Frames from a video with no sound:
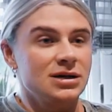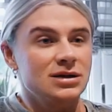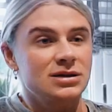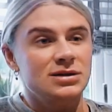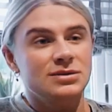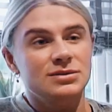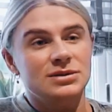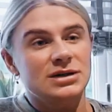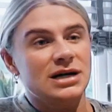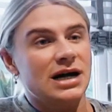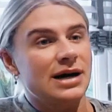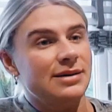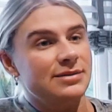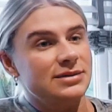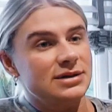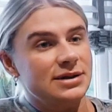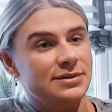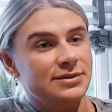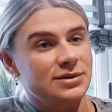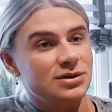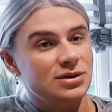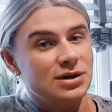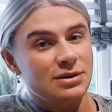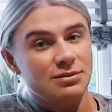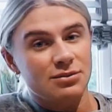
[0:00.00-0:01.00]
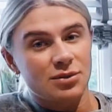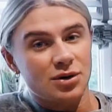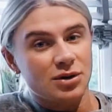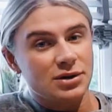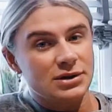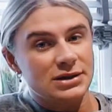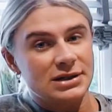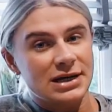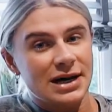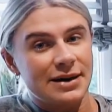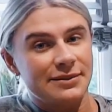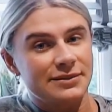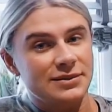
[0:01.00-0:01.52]
sometimes I'm doing more
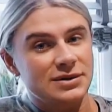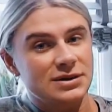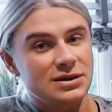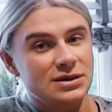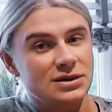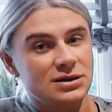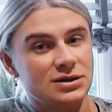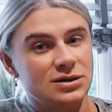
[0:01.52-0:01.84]
steps,